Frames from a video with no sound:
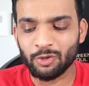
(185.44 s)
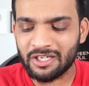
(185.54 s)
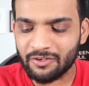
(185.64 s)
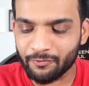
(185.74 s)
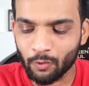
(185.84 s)
Do you
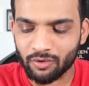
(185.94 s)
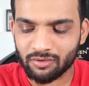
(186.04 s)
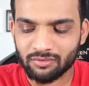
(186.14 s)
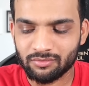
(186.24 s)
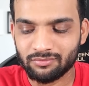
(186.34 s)
need
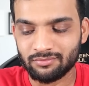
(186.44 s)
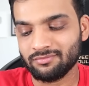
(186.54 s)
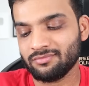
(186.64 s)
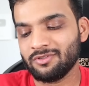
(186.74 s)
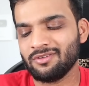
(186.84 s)
four?
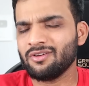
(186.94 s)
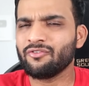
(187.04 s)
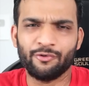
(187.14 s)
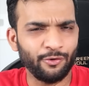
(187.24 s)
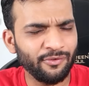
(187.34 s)

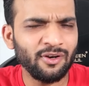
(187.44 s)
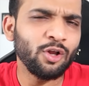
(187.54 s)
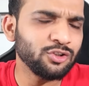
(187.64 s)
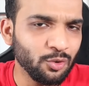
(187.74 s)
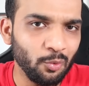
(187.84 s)
Four will
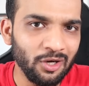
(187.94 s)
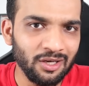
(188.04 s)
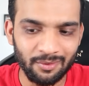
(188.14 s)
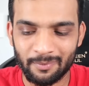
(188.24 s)
also work,